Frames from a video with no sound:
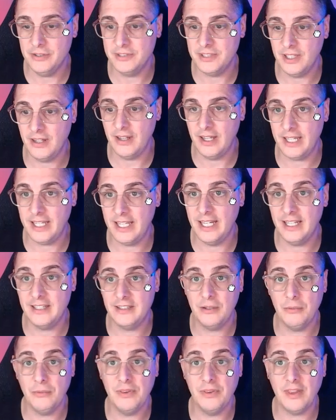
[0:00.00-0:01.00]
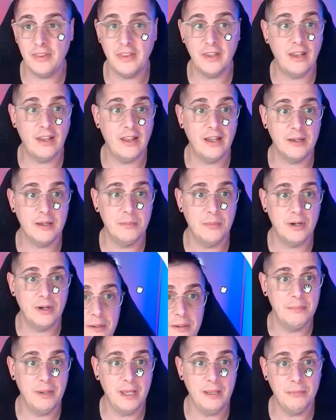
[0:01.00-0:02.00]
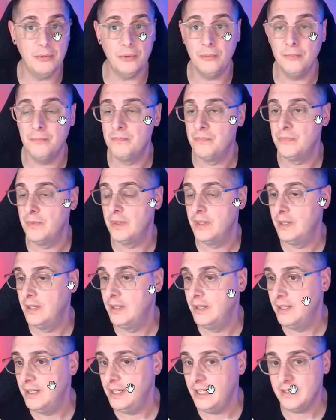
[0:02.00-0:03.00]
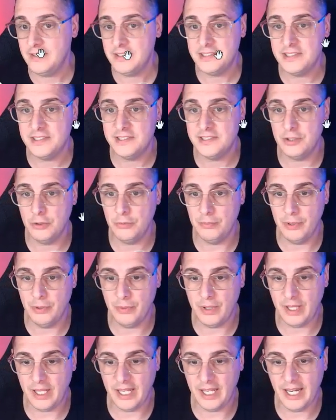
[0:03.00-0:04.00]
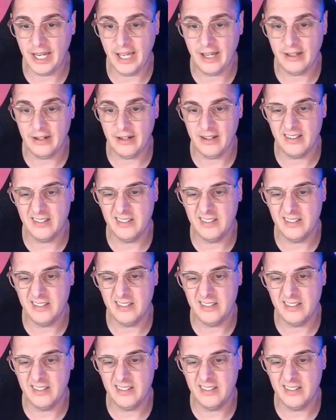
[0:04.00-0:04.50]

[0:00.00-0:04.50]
I like connecting with other like minded people. Now, this is still building it out.